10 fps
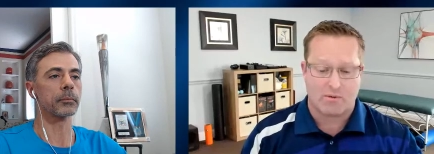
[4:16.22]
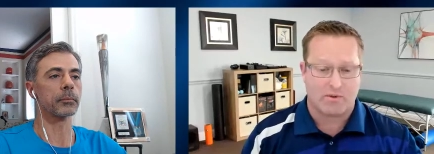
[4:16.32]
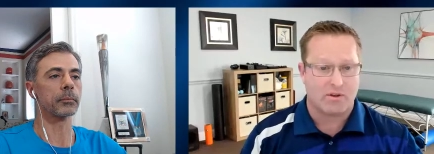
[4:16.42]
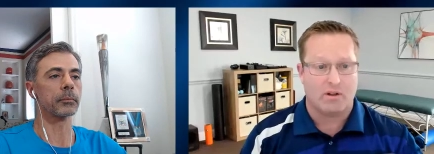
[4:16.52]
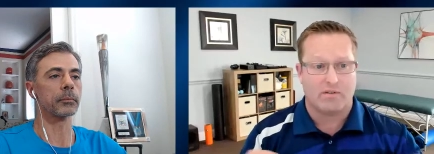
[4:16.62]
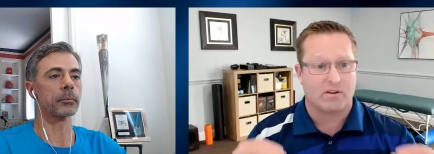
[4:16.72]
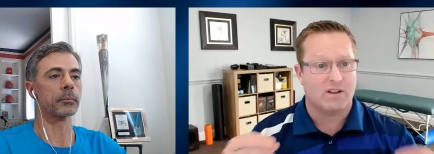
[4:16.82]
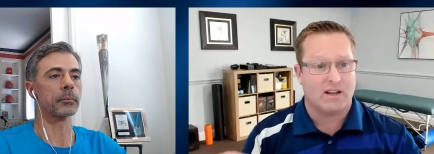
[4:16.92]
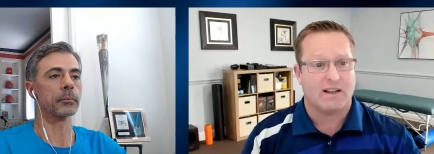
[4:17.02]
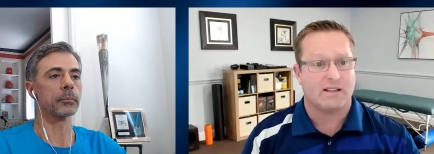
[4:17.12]
Speaker 1: with all of our
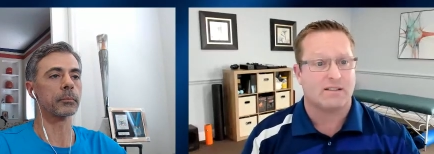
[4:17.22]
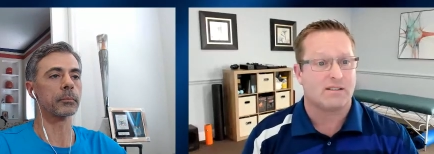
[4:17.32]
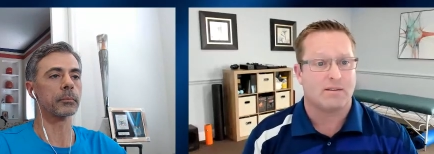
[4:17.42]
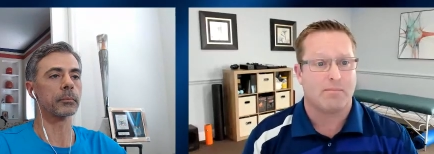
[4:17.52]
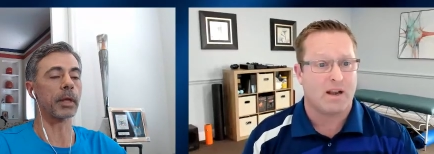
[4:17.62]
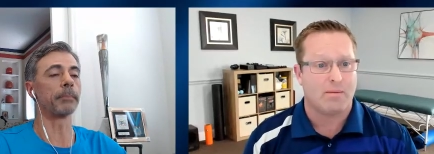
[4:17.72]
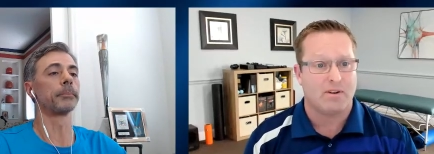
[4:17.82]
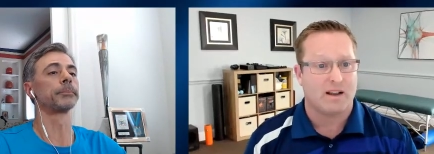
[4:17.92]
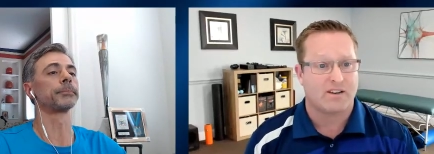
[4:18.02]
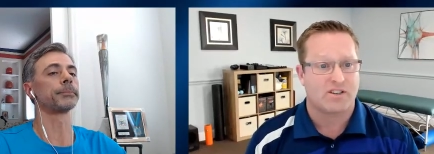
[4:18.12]
clients being able yeah.
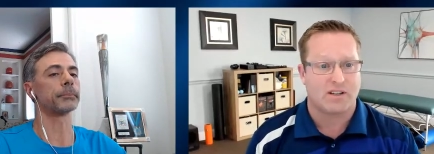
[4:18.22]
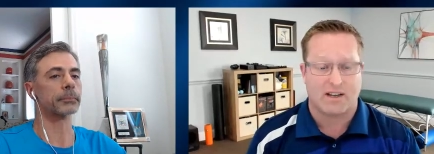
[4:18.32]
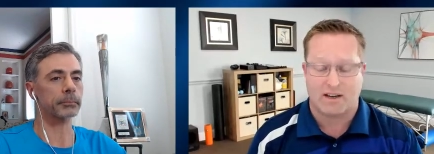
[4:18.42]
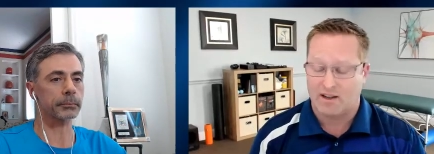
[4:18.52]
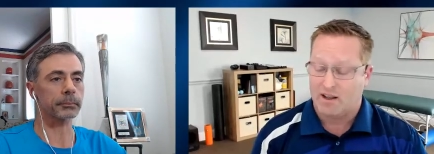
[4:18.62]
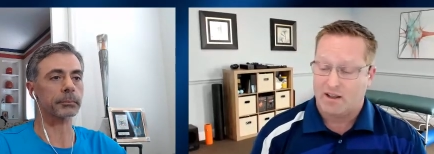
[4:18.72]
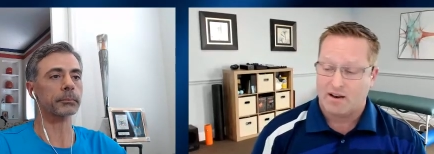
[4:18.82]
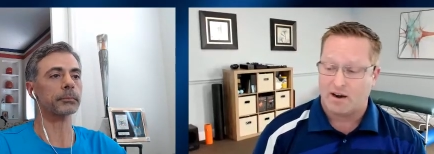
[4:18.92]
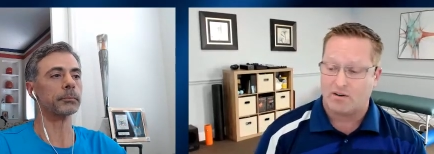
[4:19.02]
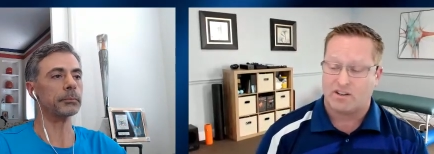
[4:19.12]
to actually not
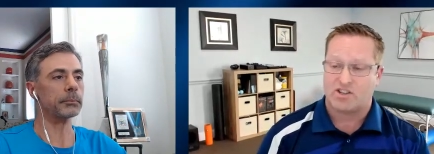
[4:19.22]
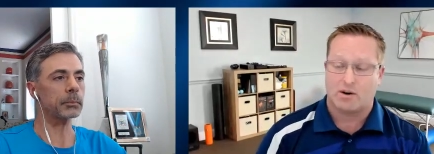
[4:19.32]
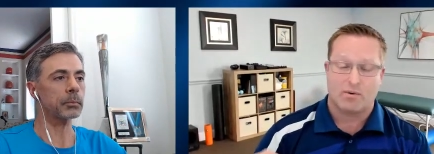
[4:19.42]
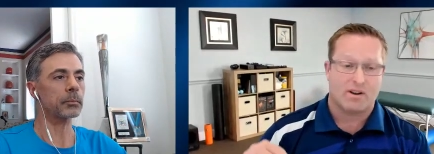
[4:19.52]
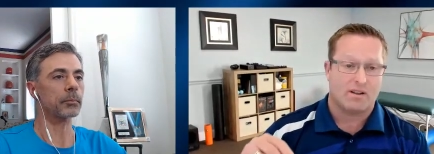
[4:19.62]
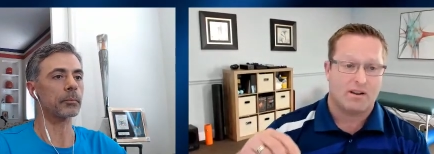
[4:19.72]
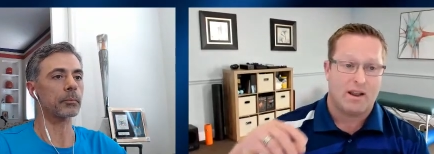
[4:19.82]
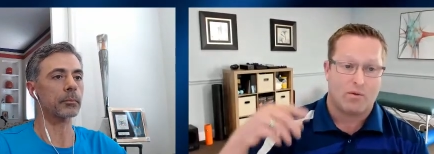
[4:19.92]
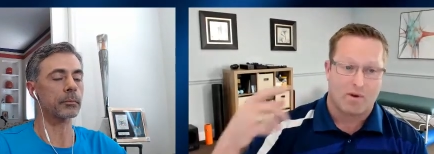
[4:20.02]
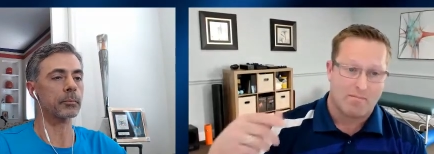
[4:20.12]
only share what
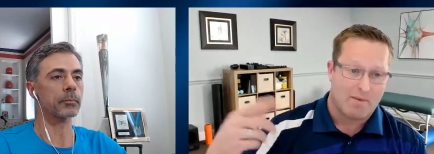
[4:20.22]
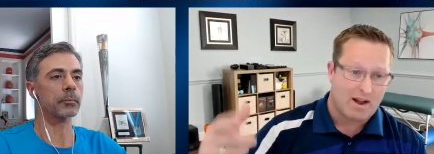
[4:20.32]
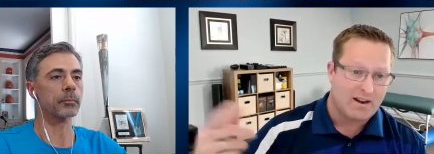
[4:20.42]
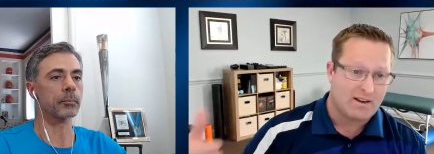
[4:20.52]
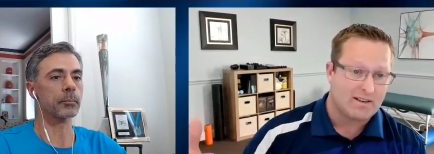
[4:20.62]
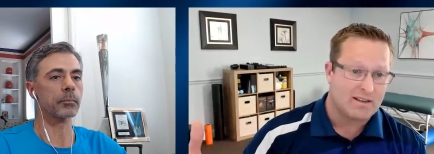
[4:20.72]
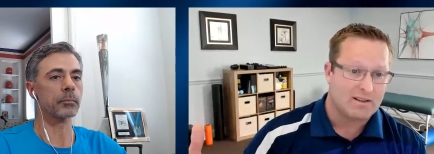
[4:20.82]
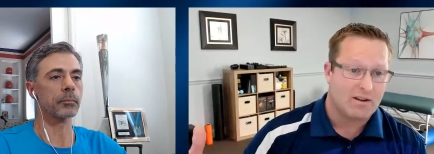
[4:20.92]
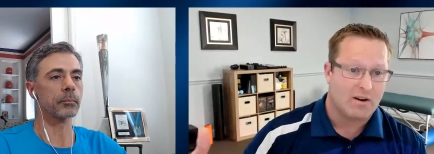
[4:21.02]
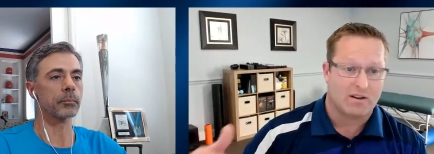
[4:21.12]
and remind
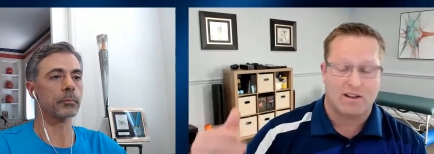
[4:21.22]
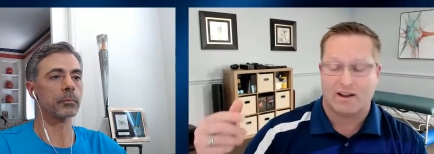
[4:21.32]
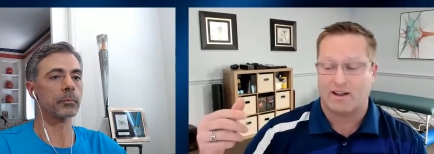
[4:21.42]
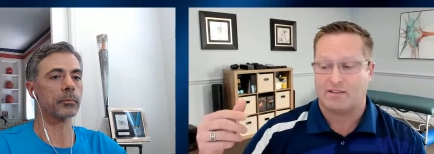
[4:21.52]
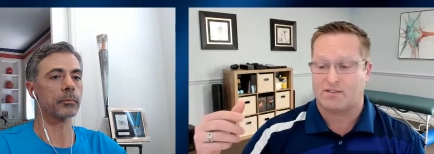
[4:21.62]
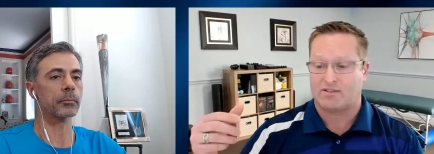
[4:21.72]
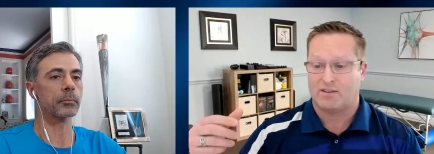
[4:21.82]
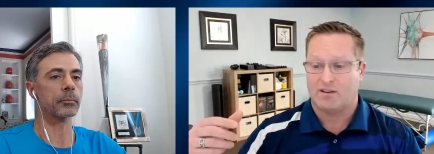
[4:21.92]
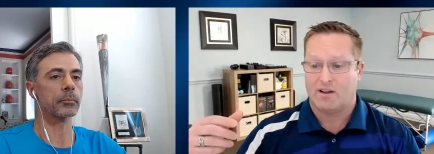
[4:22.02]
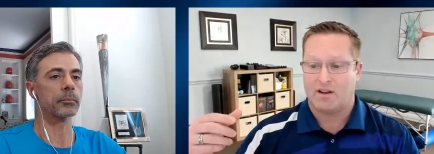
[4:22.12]
our clients
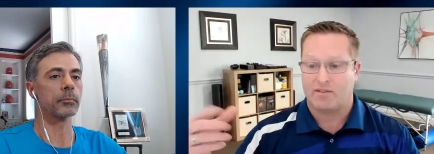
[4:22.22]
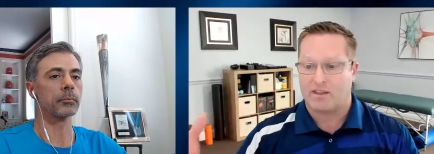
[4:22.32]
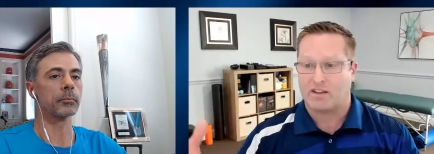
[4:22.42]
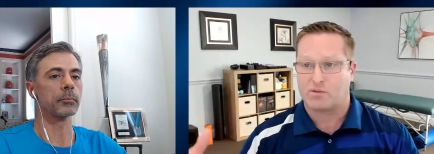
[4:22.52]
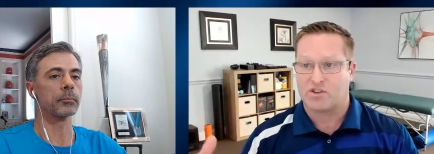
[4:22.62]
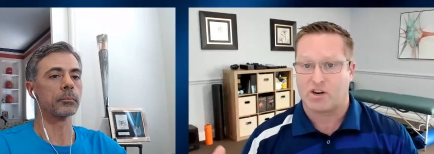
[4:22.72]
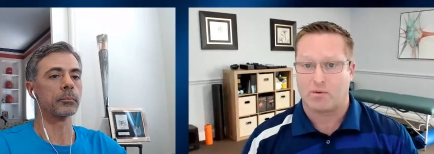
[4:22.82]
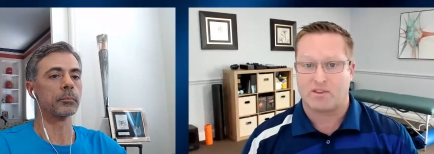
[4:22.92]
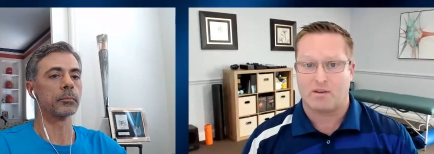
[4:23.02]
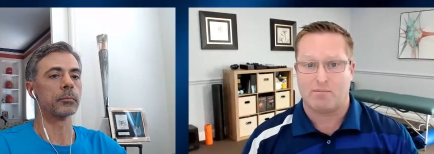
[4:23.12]
of the things we share
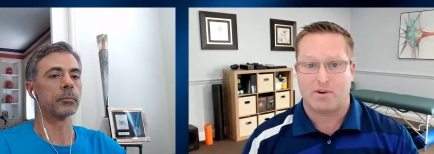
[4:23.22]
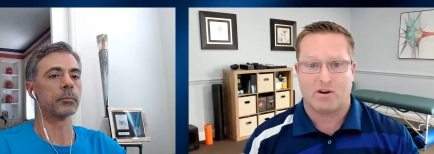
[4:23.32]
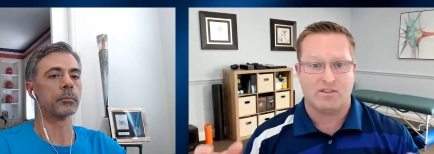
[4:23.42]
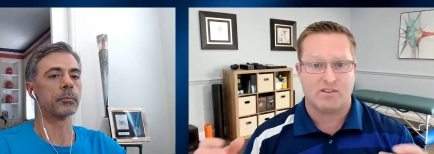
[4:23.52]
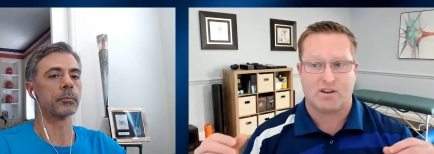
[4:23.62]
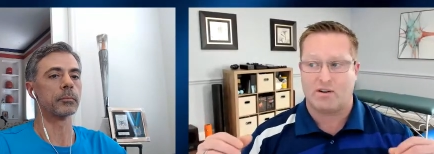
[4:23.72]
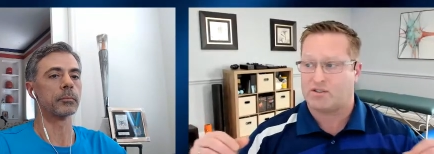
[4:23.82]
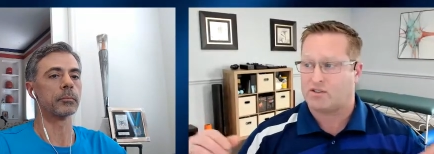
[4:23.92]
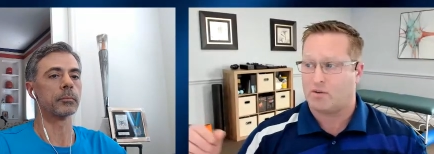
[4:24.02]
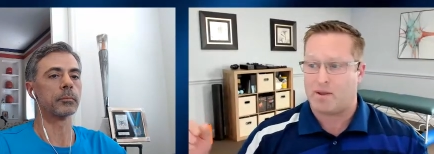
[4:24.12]
with them but also
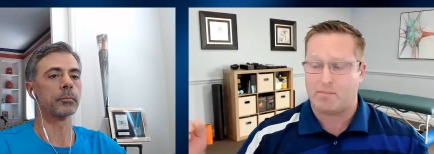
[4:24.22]
so people